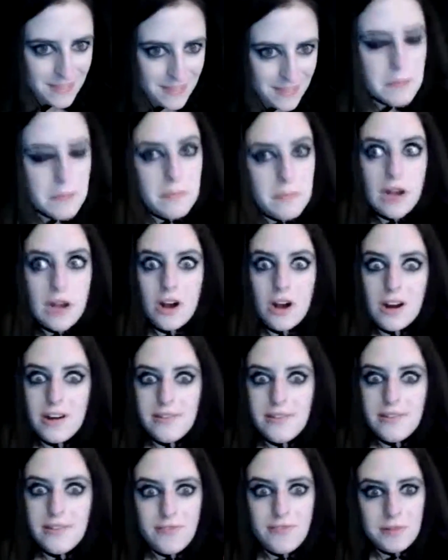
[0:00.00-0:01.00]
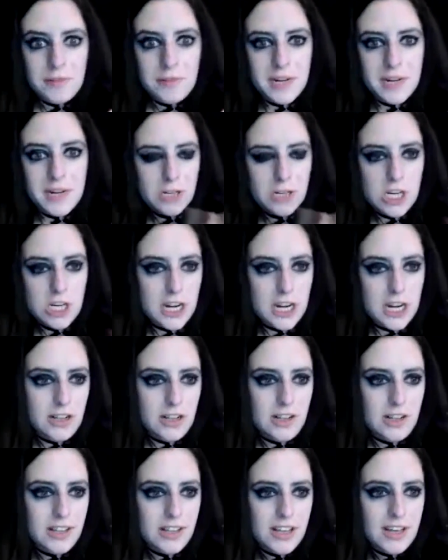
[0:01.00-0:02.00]
my art for my new channel,
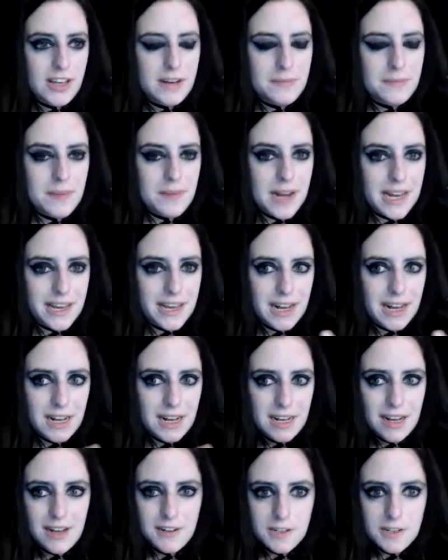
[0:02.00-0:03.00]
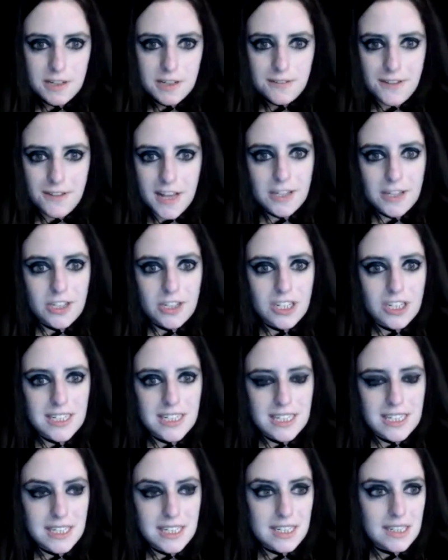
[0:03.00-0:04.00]
my Under the Veil. She
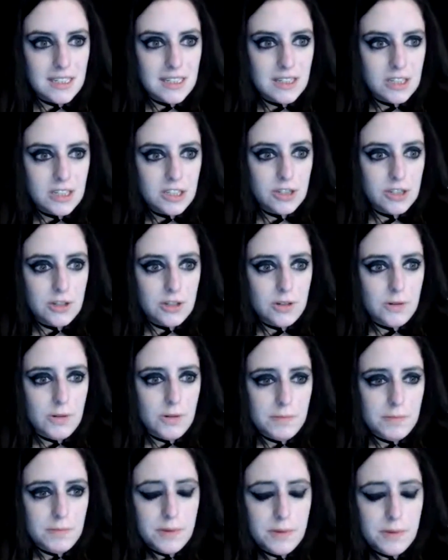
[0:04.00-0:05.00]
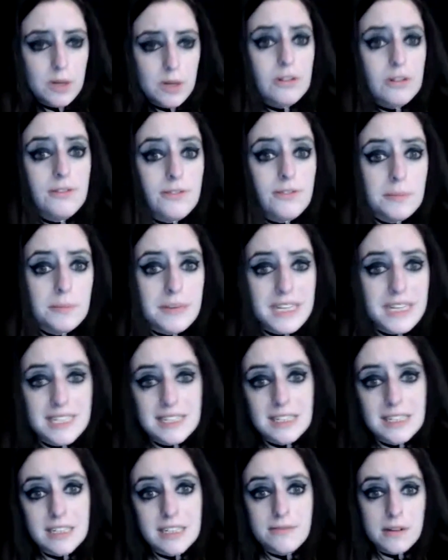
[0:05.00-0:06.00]
did 2 beautiful
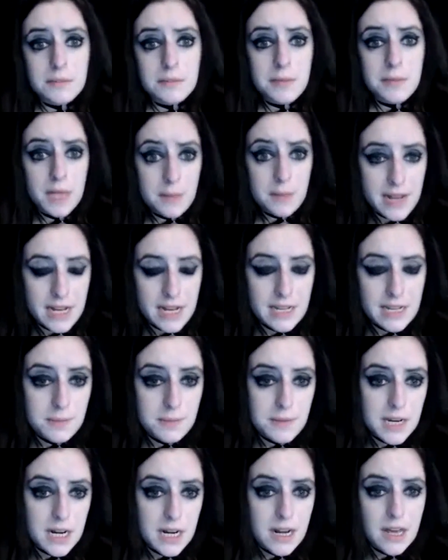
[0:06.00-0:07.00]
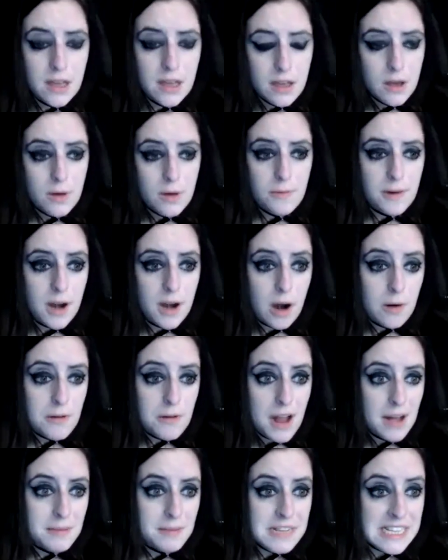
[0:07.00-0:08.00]
pieces for me and my husband when our
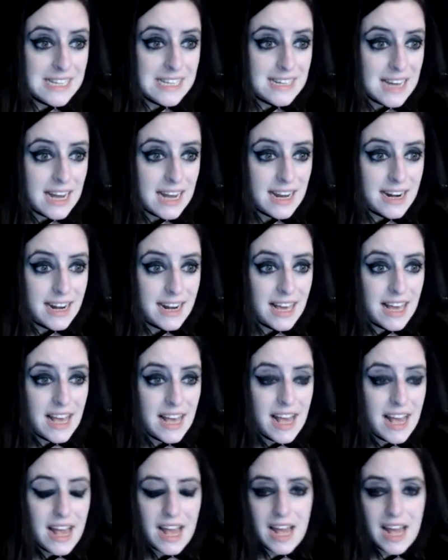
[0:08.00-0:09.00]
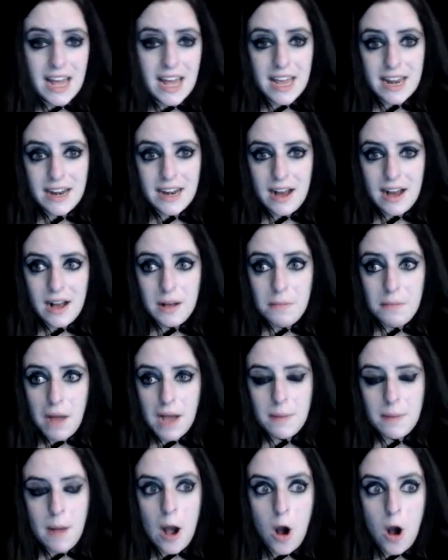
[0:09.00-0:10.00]
rabbits died. And I'm
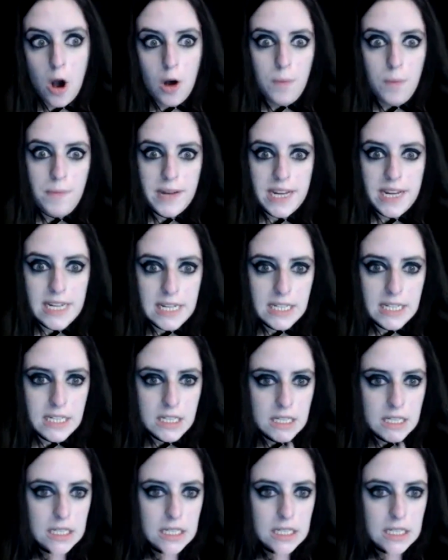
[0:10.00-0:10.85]
hoping